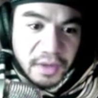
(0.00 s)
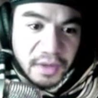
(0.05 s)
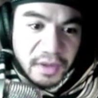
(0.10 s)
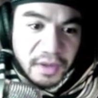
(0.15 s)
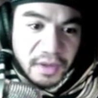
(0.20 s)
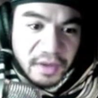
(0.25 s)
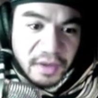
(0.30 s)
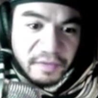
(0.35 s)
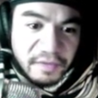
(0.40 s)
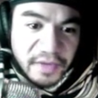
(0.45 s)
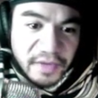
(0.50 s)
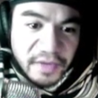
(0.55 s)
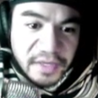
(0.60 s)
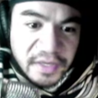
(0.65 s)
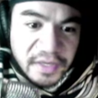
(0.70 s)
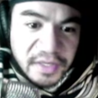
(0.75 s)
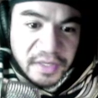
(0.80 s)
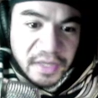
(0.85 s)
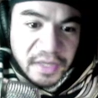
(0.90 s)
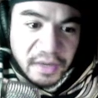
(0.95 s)
infant
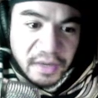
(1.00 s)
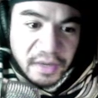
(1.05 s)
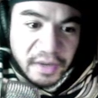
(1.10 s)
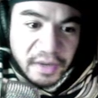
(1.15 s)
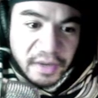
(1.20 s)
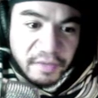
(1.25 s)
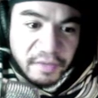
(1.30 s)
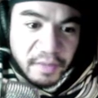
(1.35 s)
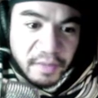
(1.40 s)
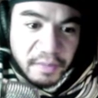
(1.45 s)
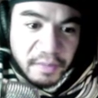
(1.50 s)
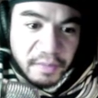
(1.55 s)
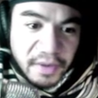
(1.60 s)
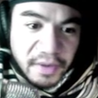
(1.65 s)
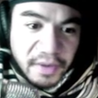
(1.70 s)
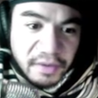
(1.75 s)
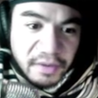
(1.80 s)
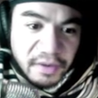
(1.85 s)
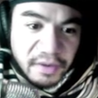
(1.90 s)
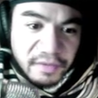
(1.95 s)
and suckling from the
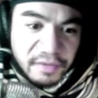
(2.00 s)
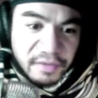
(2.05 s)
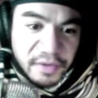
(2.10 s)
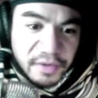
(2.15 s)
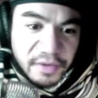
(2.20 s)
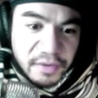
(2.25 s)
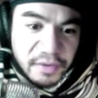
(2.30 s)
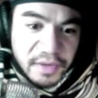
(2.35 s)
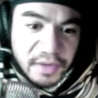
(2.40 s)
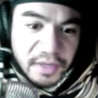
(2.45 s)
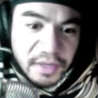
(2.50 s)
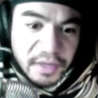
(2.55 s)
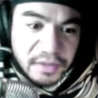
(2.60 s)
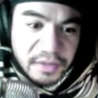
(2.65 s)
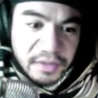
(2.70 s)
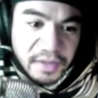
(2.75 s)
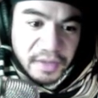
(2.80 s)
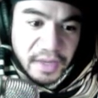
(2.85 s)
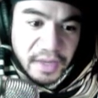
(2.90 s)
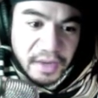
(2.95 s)
middle of Yehuda to
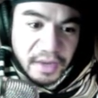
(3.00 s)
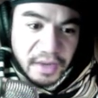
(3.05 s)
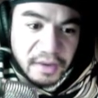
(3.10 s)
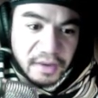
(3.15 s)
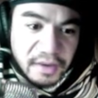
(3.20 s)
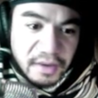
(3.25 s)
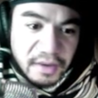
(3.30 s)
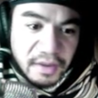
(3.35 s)
the end,